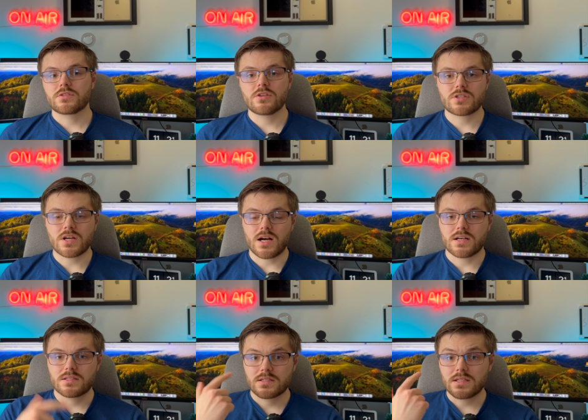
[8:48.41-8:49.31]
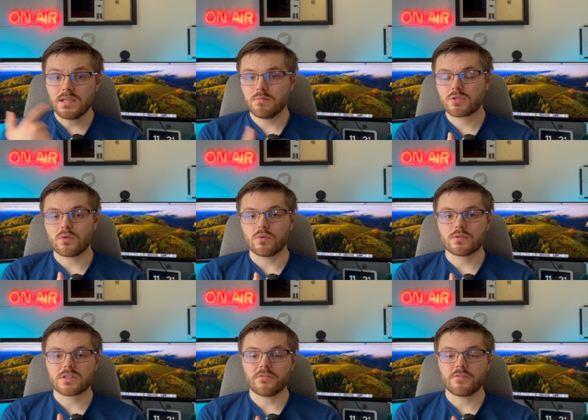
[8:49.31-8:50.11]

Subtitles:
such as Teams calls.